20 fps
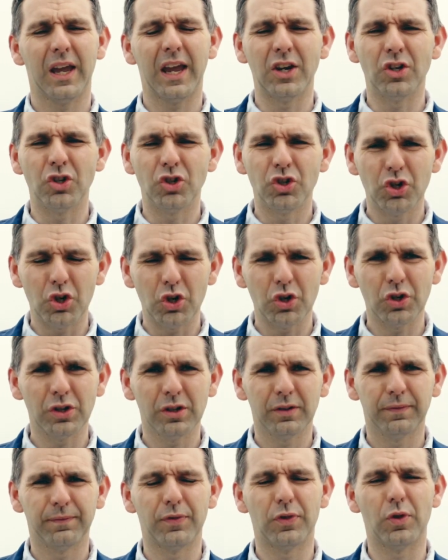In June,
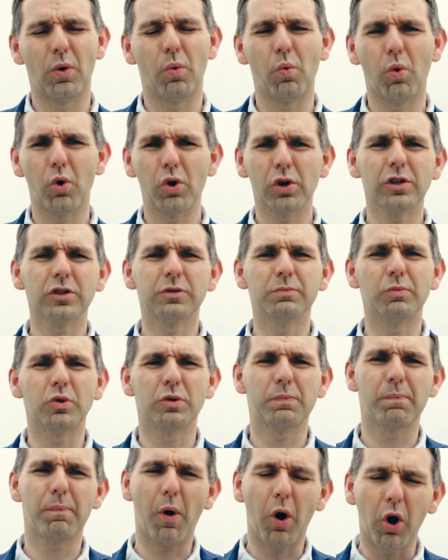the world's
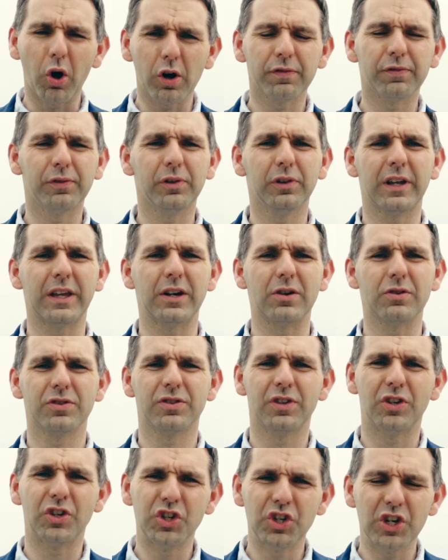most powerful leaders,
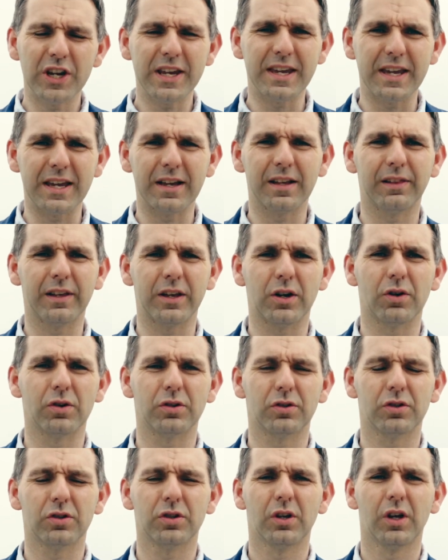the G8
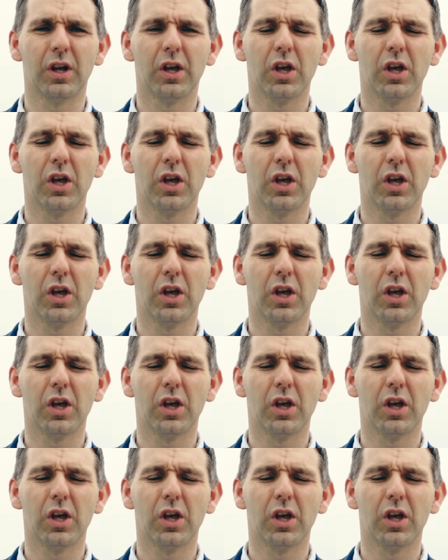leaders,